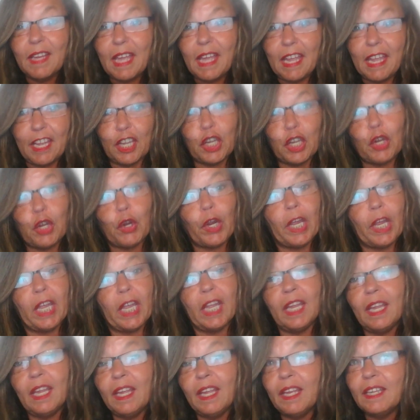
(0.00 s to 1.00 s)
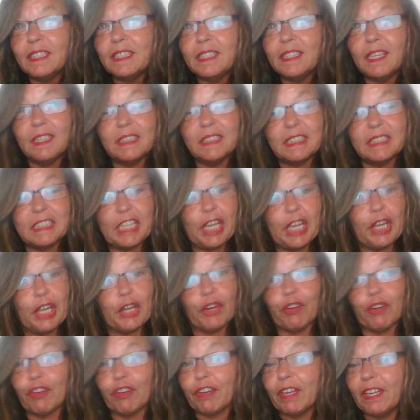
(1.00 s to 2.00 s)
angry,
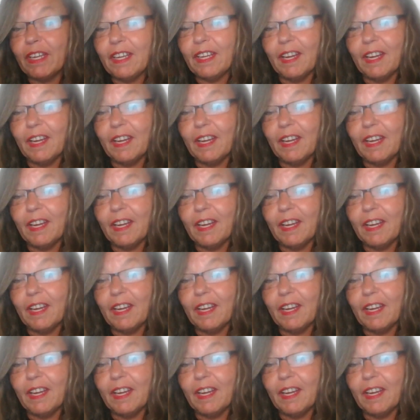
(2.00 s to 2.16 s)
scared.